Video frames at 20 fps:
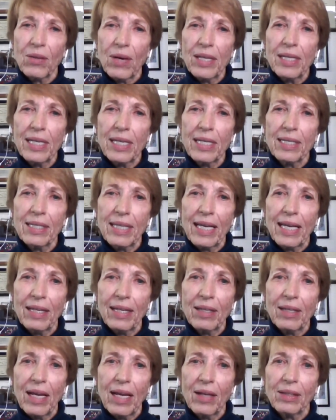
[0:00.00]
I think
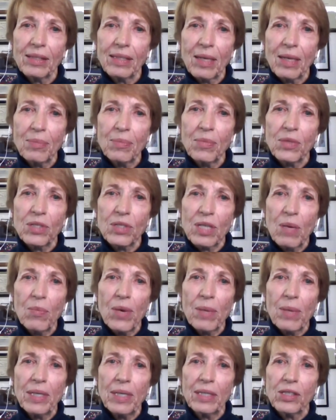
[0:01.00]
that, that some some
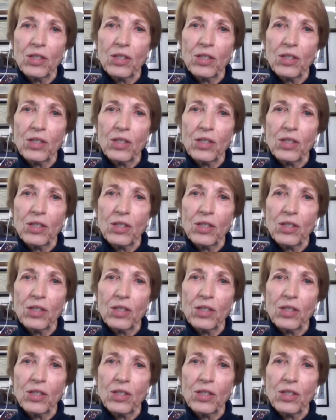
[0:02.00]
women